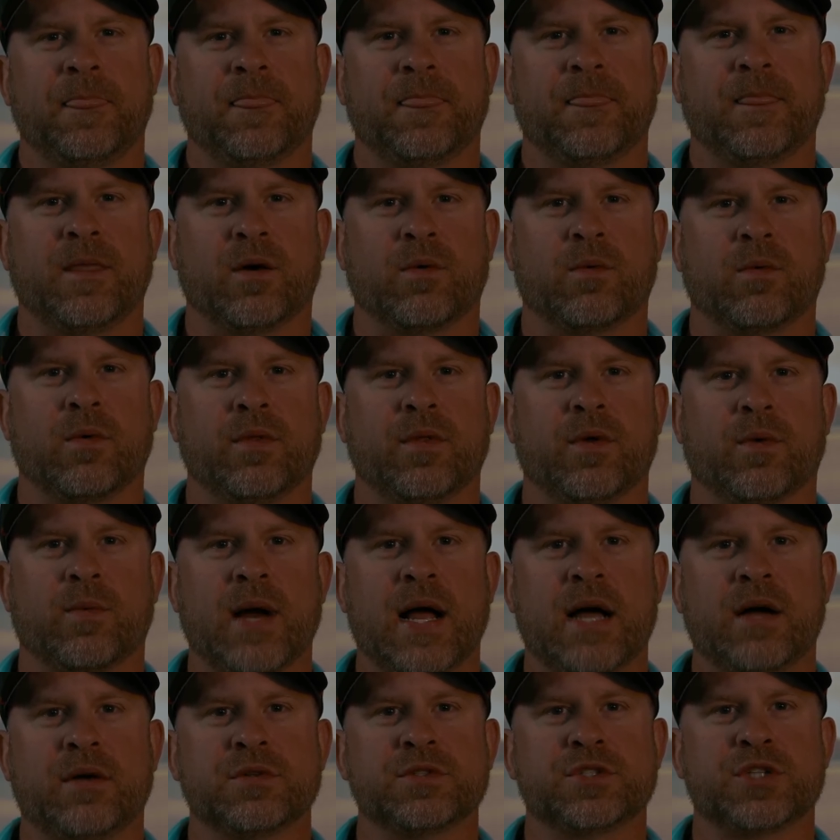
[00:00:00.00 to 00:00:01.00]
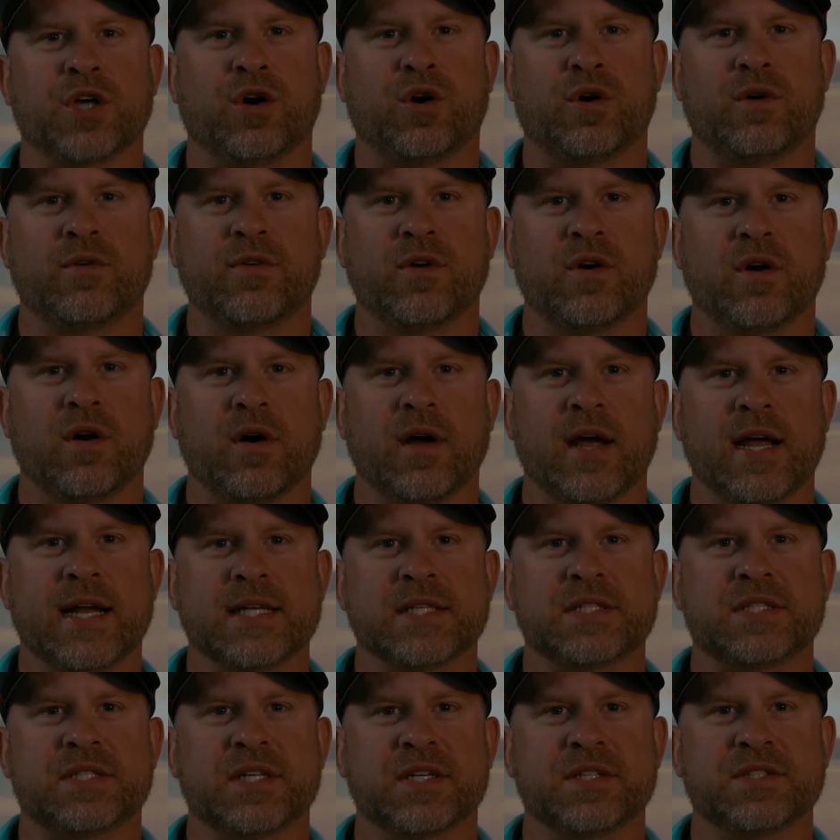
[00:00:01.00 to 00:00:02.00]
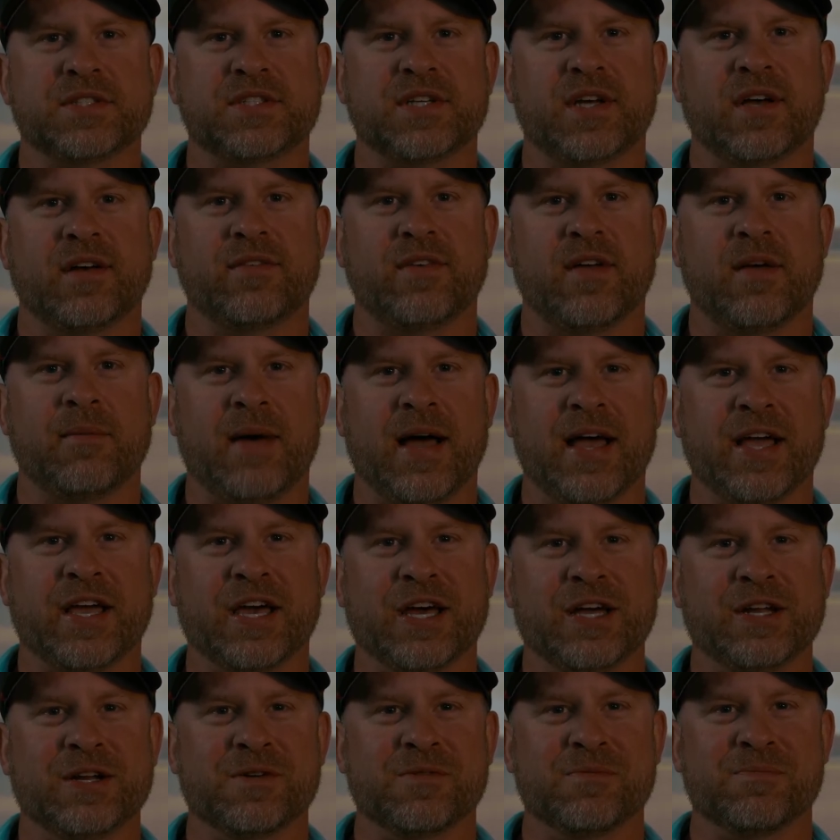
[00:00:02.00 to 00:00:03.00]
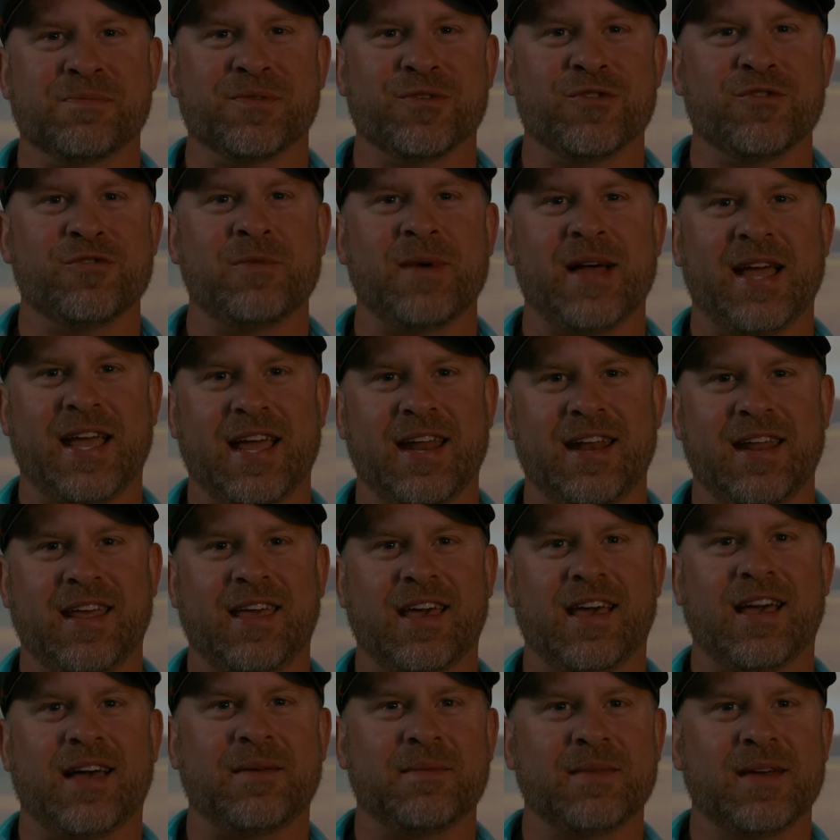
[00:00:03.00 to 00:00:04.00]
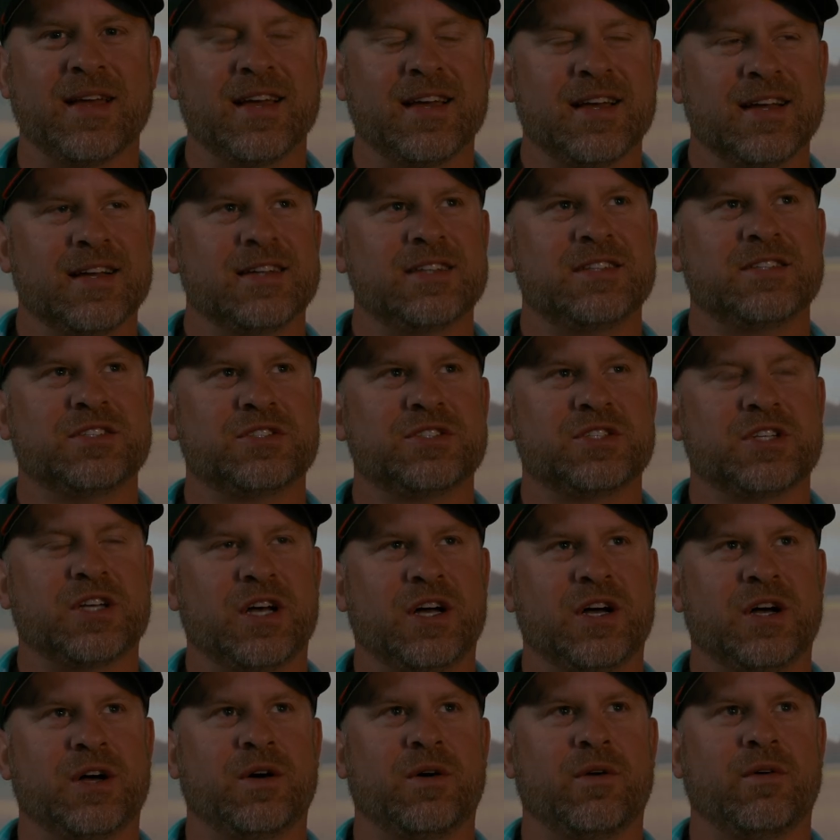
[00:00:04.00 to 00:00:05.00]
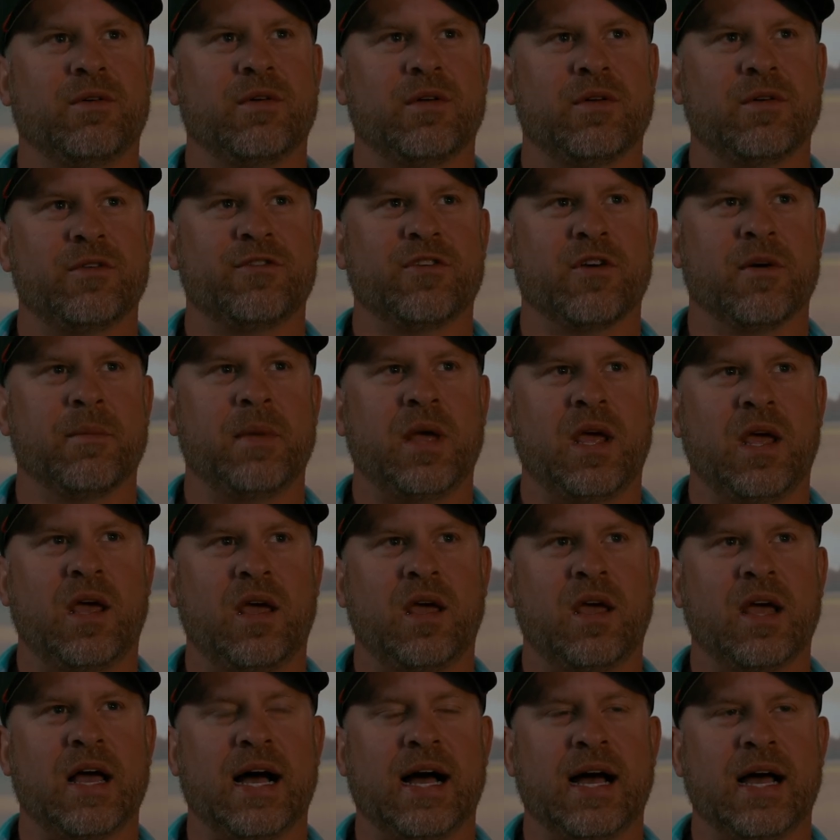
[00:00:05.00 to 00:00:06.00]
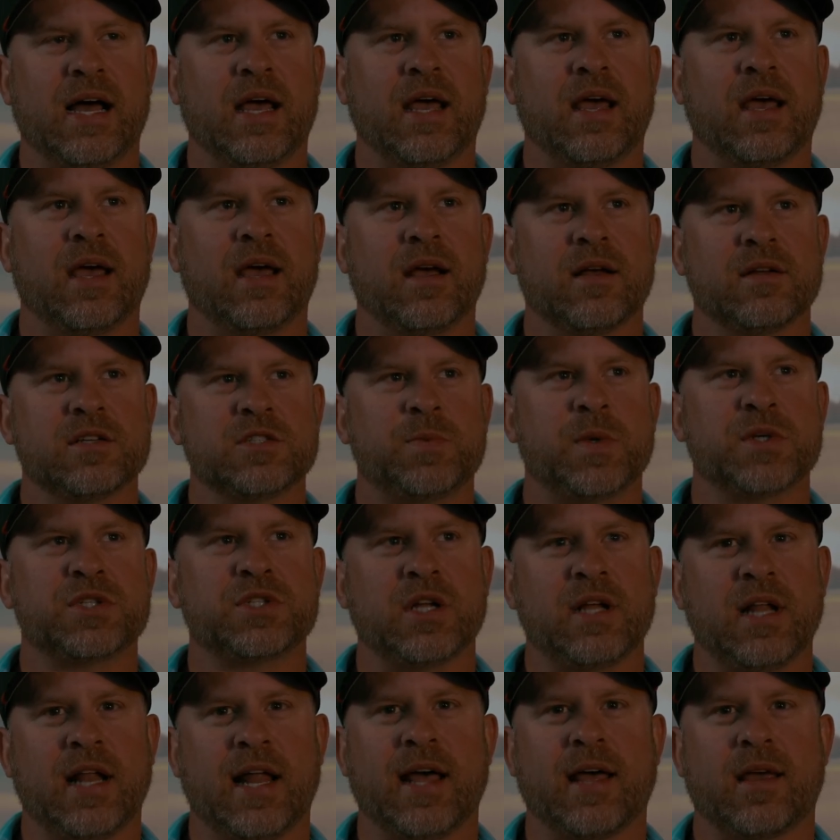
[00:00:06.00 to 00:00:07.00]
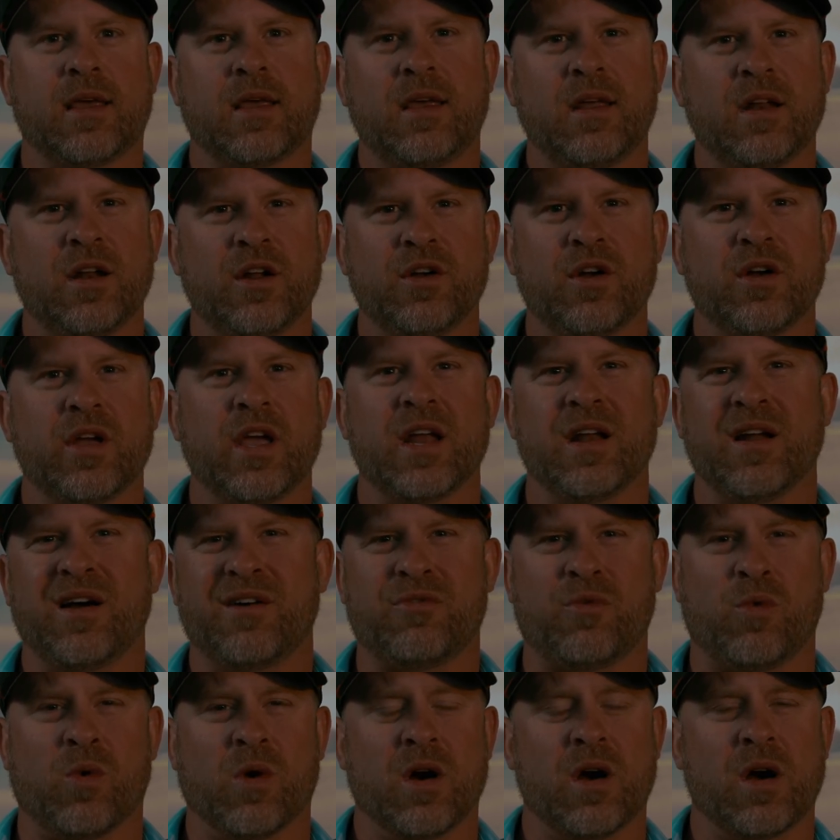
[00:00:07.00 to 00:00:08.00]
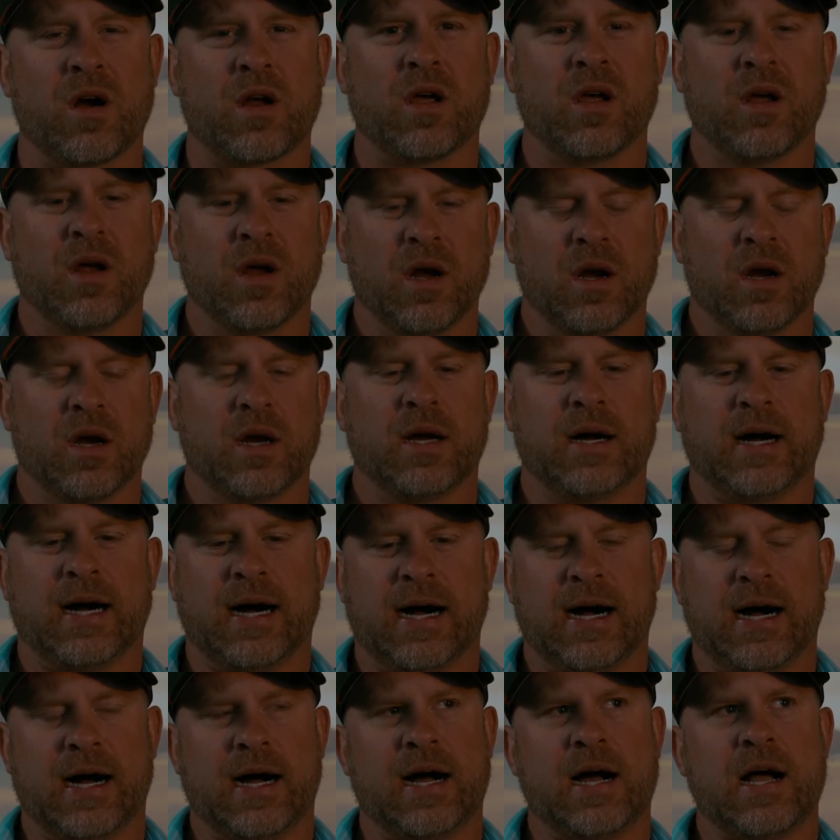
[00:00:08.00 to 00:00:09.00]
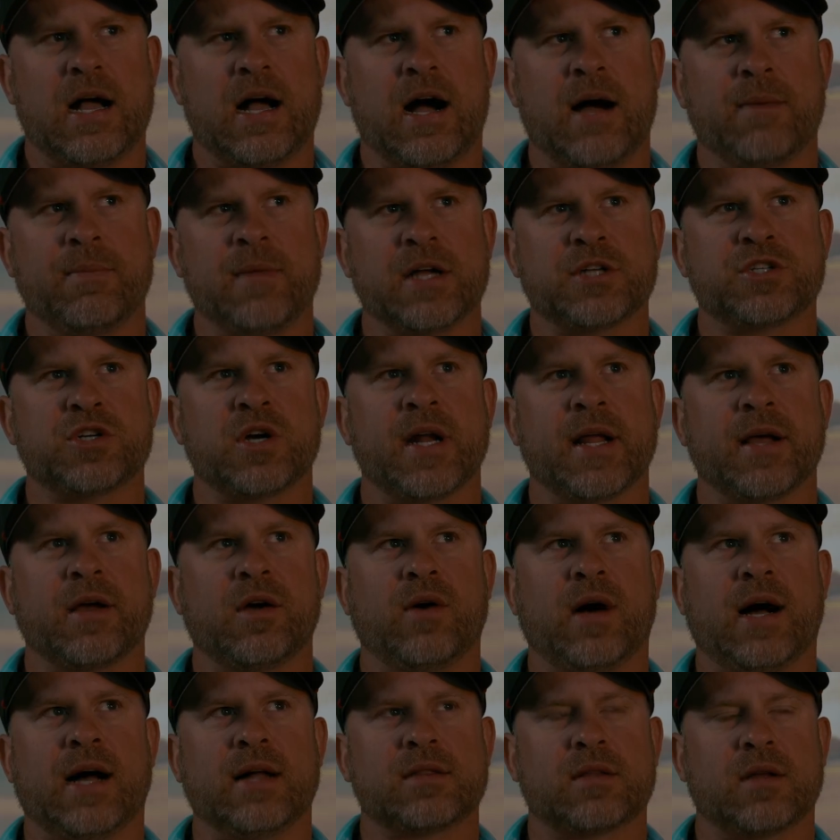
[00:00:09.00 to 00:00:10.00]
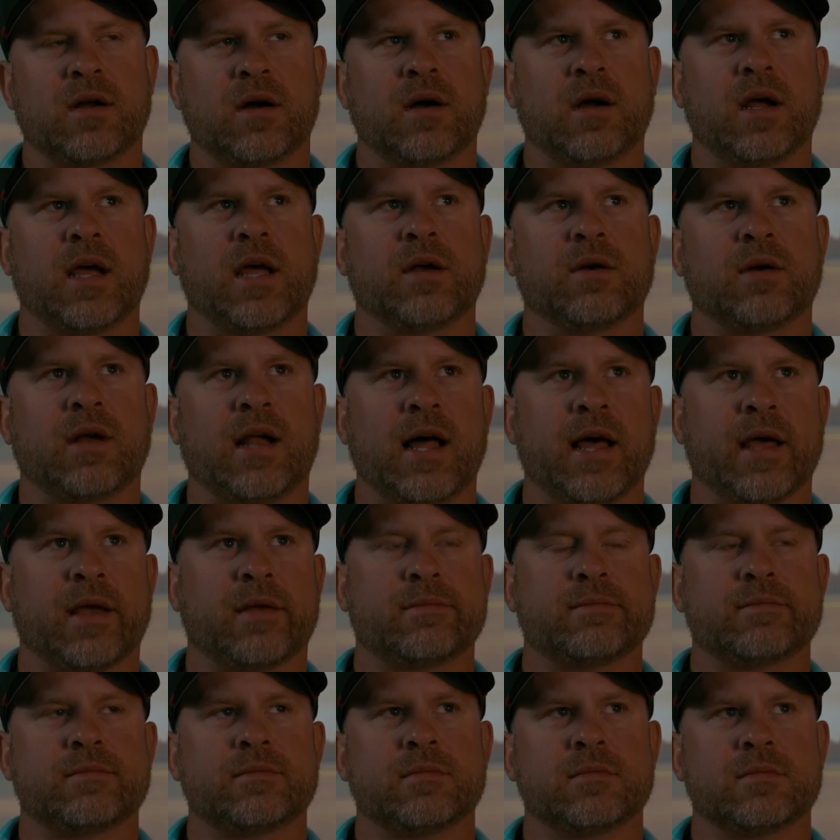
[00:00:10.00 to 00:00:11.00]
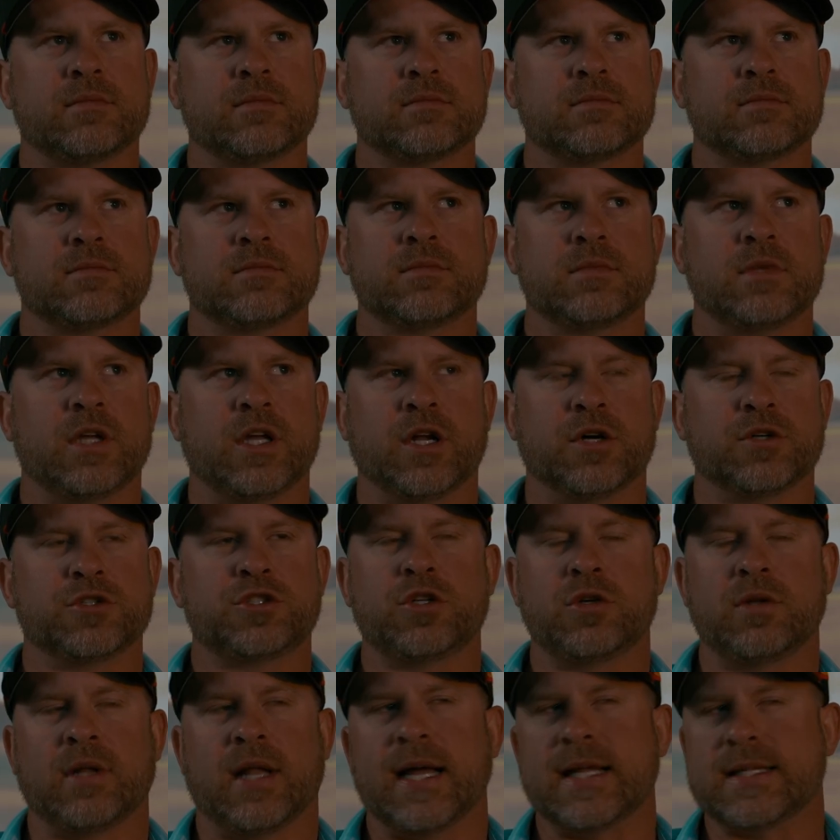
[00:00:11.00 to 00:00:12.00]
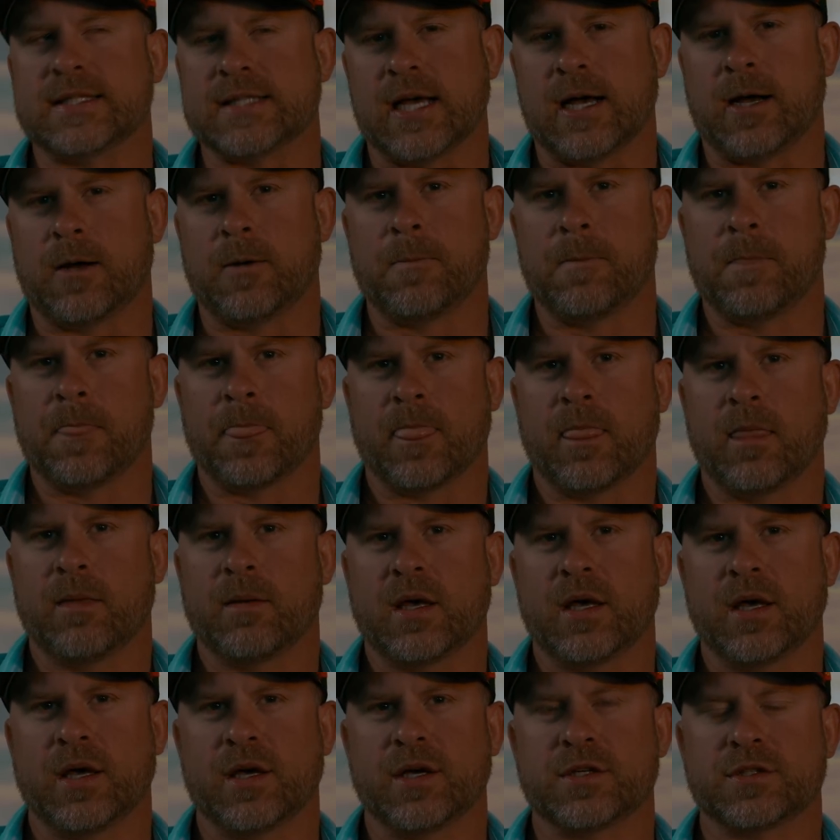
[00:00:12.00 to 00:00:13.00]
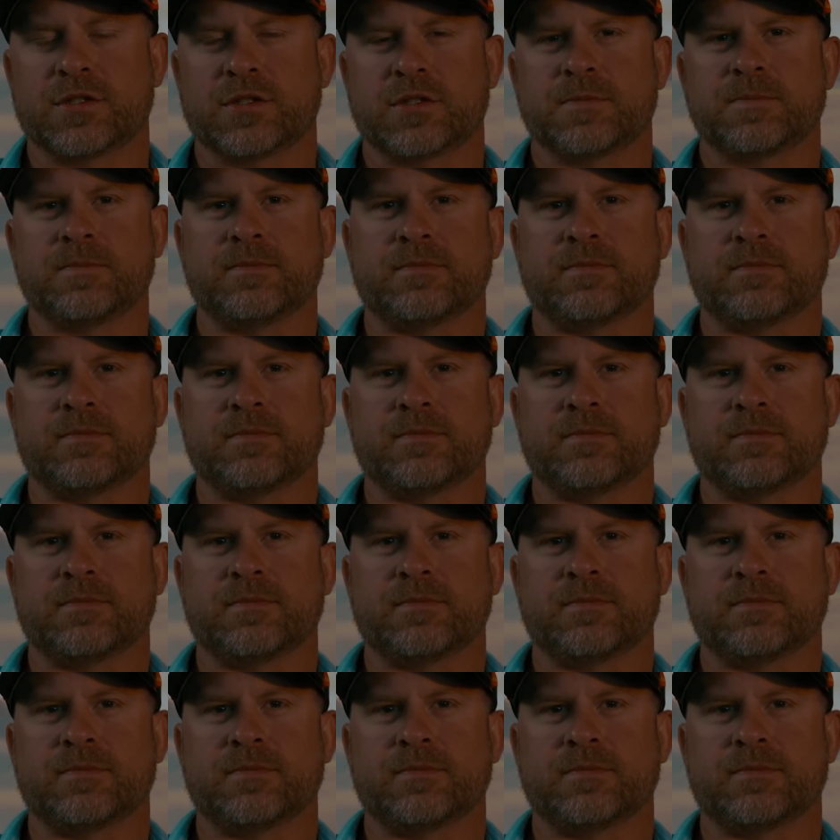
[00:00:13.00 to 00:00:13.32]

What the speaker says: the round's over in a sense of, am I going to improve my handicap? So for me, especially like, you know, you're getting off work. I'm not trying to go out there and like, you know, shoot lights out, because